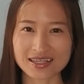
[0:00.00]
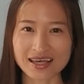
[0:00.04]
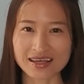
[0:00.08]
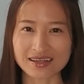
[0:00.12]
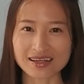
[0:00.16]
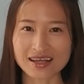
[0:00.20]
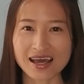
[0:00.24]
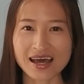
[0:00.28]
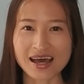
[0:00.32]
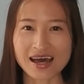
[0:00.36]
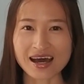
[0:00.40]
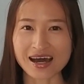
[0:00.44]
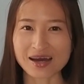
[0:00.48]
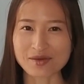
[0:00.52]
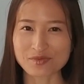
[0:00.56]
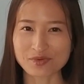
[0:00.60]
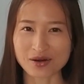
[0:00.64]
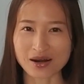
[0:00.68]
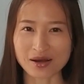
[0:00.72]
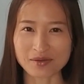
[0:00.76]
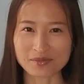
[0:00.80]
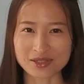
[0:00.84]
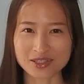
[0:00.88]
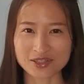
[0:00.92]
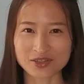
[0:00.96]
and I
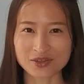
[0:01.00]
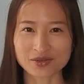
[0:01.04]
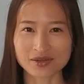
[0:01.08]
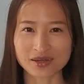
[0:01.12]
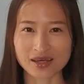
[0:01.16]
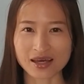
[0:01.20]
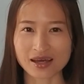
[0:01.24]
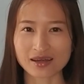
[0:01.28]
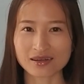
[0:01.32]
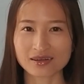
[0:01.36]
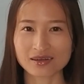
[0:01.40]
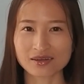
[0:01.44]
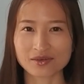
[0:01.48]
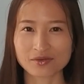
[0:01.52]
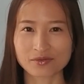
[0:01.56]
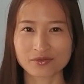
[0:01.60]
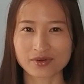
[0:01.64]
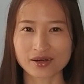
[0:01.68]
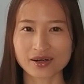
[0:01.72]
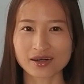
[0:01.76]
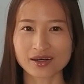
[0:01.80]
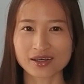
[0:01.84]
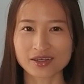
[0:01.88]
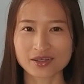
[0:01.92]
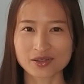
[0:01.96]
promise you'll get
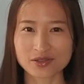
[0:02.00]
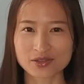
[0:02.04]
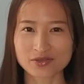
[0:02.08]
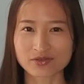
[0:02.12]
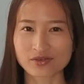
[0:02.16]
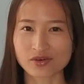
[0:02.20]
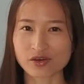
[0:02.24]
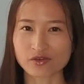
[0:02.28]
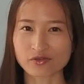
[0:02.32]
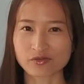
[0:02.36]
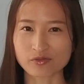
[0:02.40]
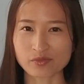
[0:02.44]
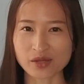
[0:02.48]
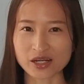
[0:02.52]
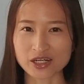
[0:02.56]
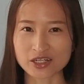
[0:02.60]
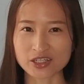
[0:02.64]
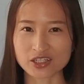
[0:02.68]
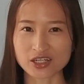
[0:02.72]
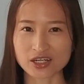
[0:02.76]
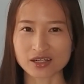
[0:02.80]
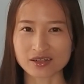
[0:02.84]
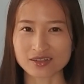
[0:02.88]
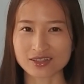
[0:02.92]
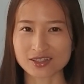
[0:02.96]
really useful
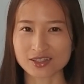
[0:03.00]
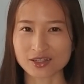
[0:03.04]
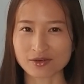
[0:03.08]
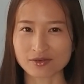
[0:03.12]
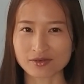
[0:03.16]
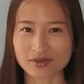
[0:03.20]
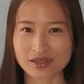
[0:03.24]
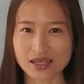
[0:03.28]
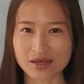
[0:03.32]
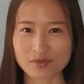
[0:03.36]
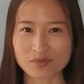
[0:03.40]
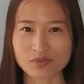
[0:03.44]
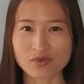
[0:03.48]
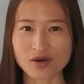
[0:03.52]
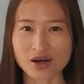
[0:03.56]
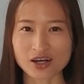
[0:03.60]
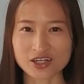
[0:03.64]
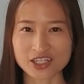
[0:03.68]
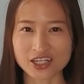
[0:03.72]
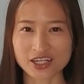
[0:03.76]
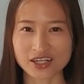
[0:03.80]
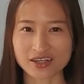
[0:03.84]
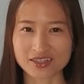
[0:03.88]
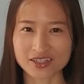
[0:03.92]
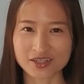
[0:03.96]
information, so keep
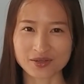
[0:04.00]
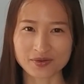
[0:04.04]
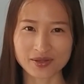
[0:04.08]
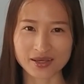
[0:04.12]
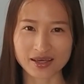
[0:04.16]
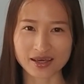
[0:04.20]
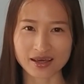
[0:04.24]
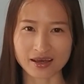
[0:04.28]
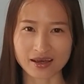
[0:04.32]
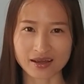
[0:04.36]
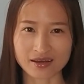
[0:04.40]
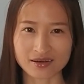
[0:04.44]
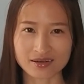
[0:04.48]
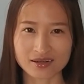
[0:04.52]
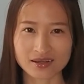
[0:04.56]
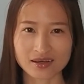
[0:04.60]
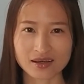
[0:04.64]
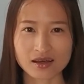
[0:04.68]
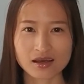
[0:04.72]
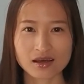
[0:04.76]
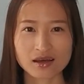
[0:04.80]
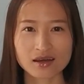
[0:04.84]
watching until the end.